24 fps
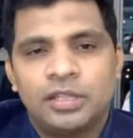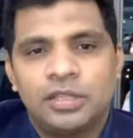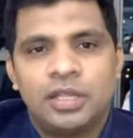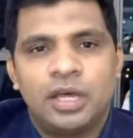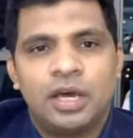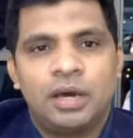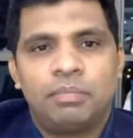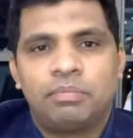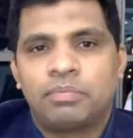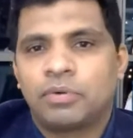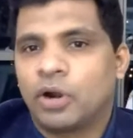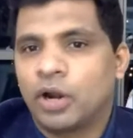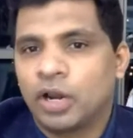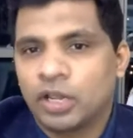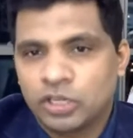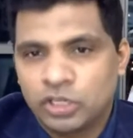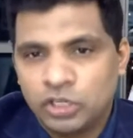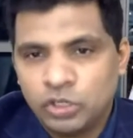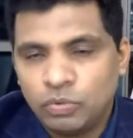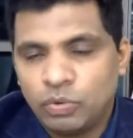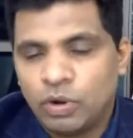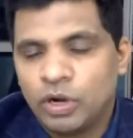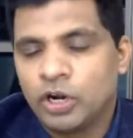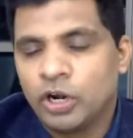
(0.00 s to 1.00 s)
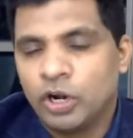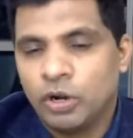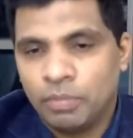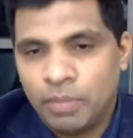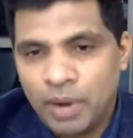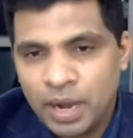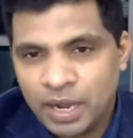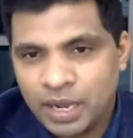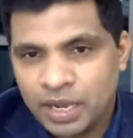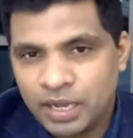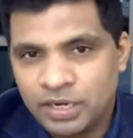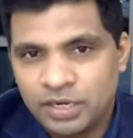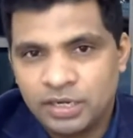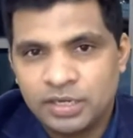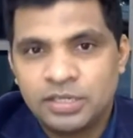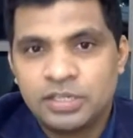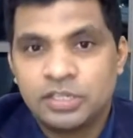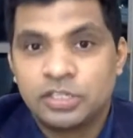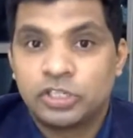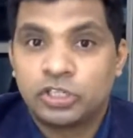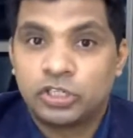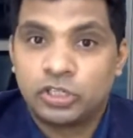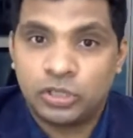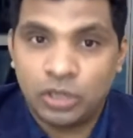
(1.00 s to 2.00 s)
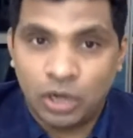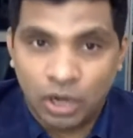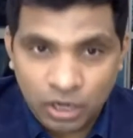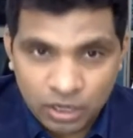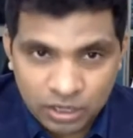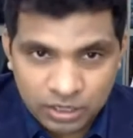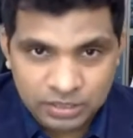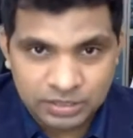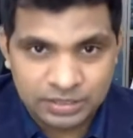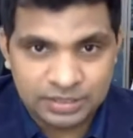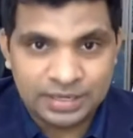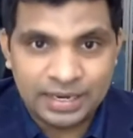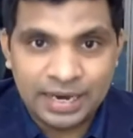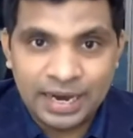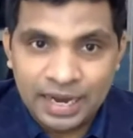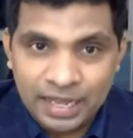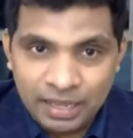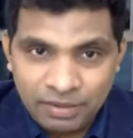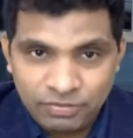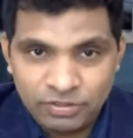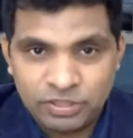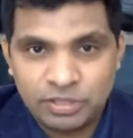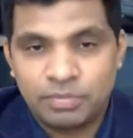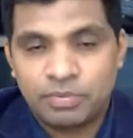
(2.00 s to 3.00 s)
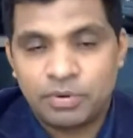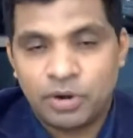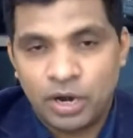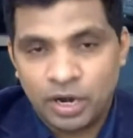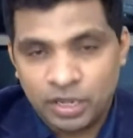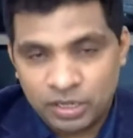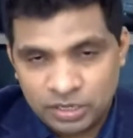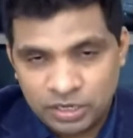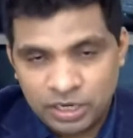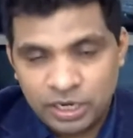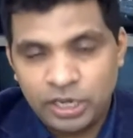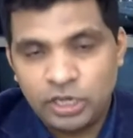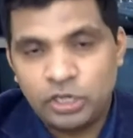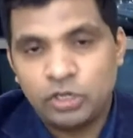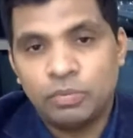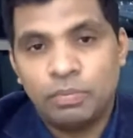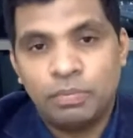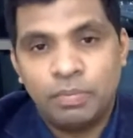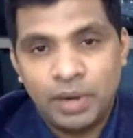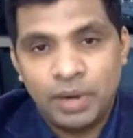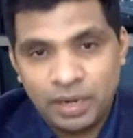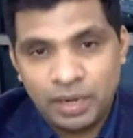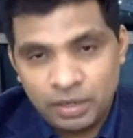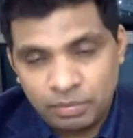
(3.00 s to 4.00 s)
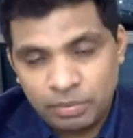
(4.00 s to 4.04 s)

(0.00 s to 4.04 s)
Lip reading: The product you wanted to market, stock is ready with the product ready to buy.